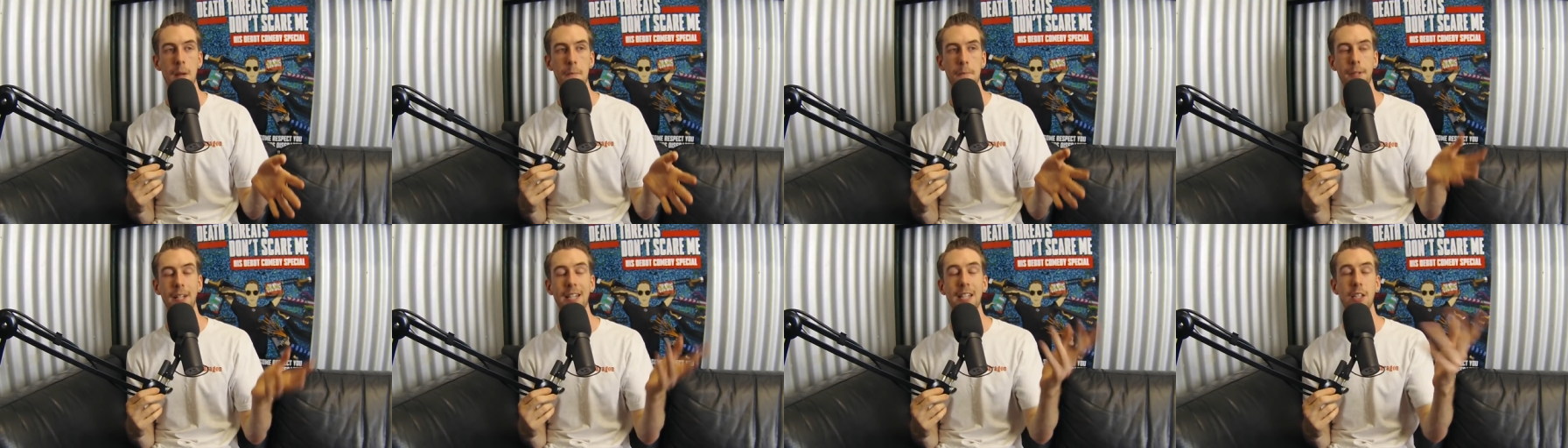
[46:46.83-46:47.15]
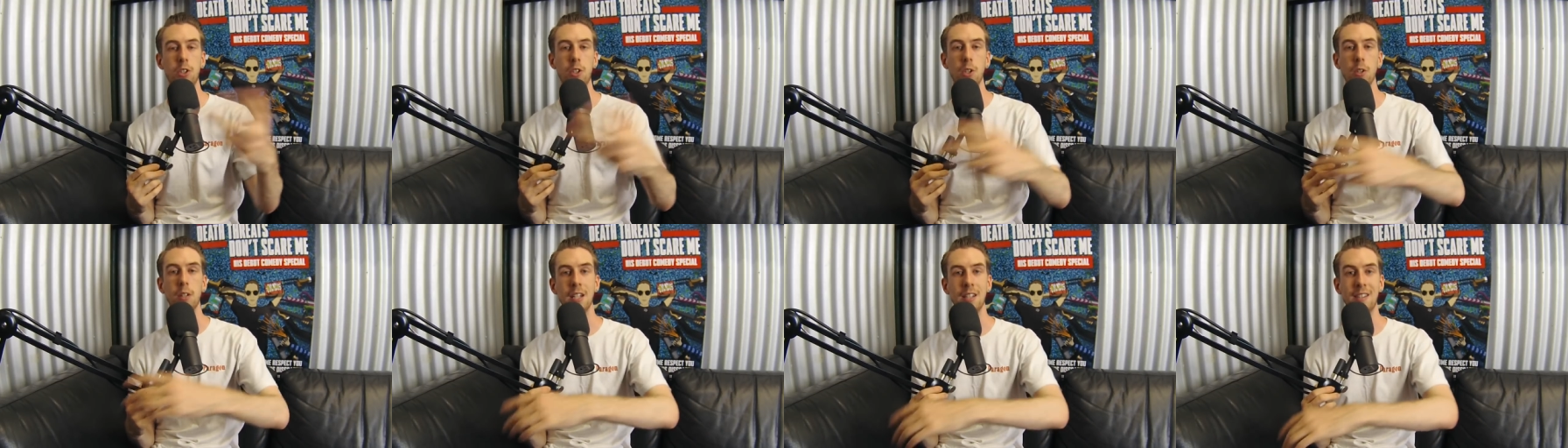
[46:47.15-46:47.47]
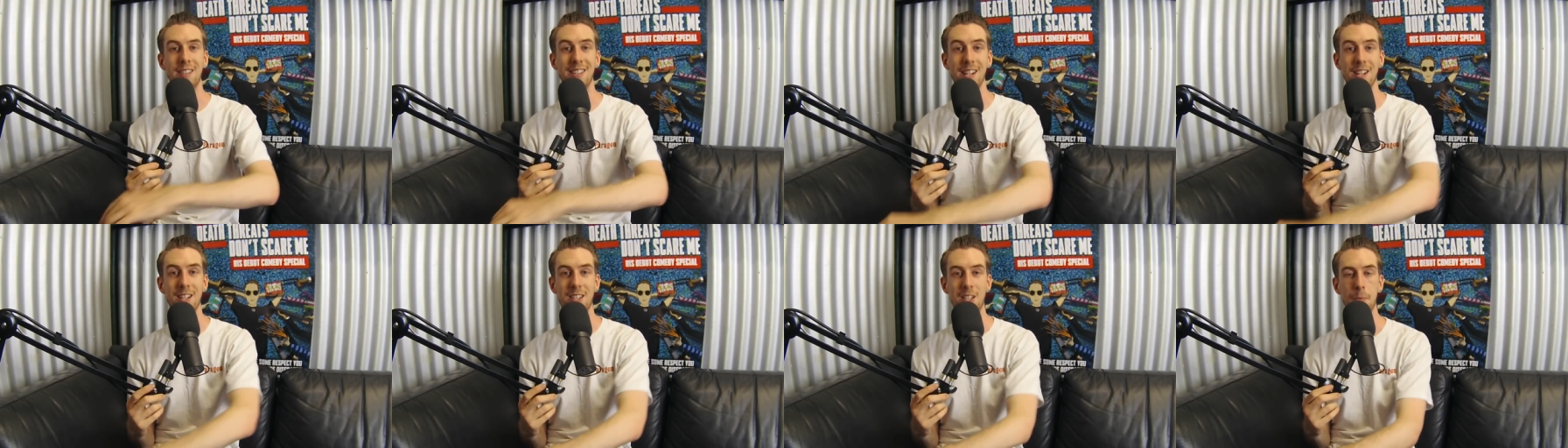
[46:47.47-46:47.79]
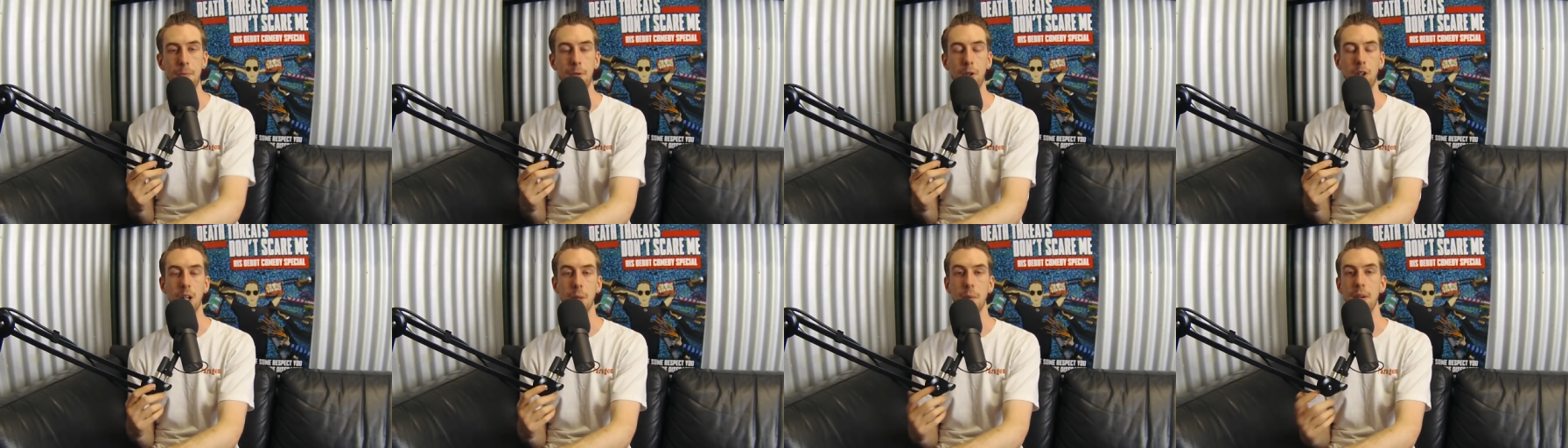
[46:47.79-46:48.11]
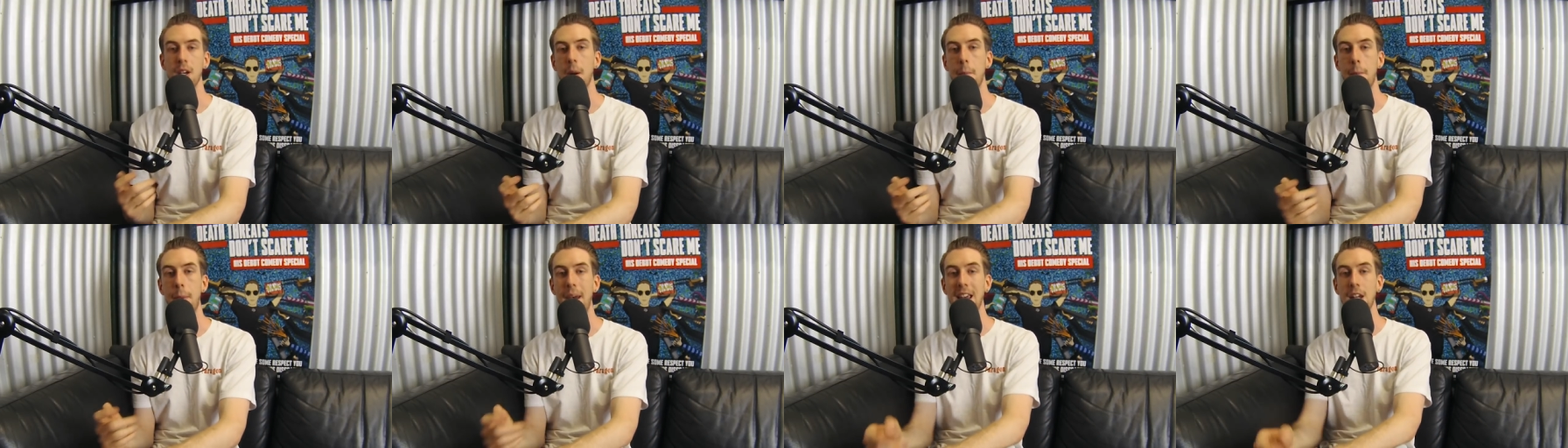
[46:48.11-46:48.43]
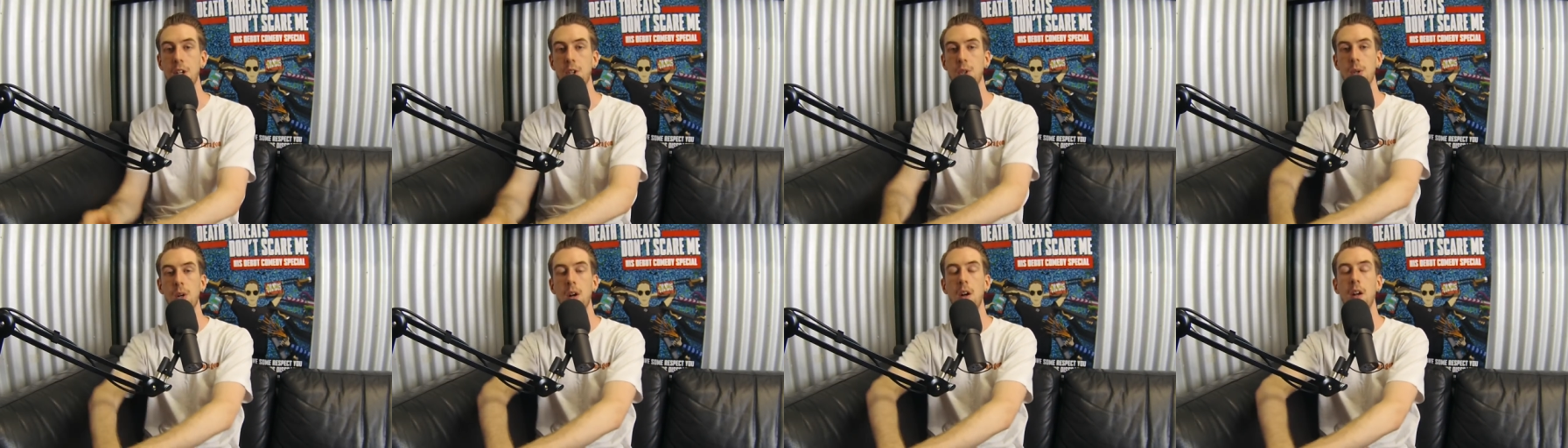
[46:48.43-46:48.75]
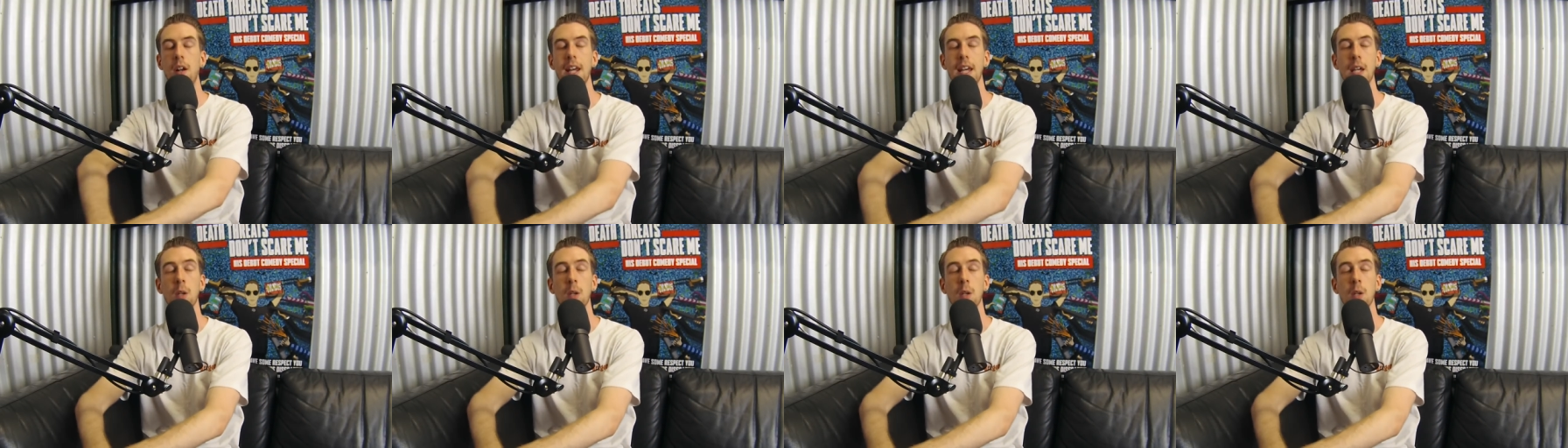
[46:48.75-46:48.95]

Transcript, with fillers: Please do consider supporting me on Patreon.